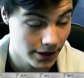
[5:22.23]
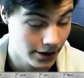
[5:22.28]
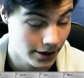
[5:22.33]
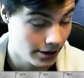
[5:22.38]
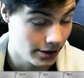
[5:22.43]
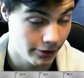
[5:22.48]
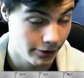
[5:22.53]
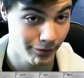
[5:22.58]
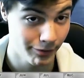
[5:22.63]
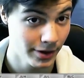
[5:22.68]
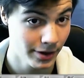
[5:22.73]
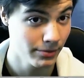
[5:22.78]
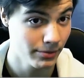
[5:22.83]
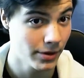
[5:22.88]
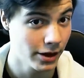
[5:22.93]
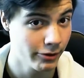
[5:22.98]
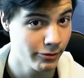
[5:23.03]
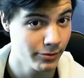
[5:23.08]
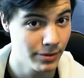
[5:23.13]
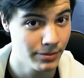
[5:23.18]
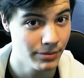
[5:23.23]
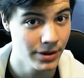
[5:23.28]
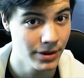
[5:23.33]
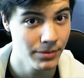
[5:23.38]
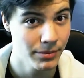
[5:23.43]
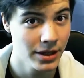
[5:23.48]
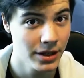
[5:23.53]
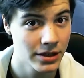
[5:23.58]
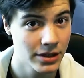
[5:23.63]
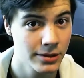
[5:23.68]
Might have
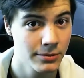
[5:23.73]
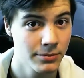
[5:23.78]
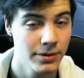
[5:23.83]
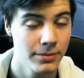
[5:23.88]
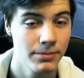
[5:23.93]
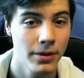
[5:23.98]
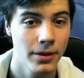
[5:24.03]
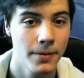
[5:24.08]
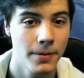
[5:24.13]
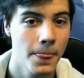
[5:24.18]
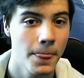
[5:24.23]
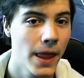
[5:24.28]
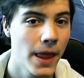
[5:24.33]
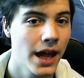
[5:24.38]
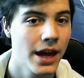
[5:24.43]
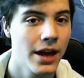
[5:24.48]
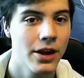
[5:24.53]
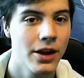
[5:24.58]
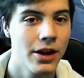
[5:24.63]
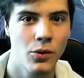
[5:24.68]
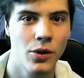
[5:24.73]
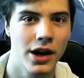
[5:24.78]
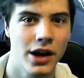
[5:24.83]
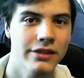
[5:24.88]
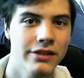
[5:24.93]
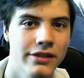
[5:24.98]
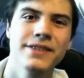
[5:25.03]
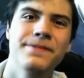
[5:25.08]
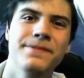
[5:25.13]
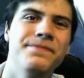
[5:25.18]
been me being stupid, but
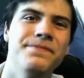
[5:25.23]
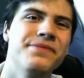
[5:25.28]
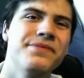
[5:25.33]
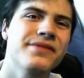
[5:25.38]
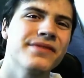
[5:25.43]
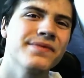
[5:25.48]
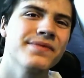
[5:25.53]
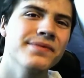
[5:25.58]
whatever.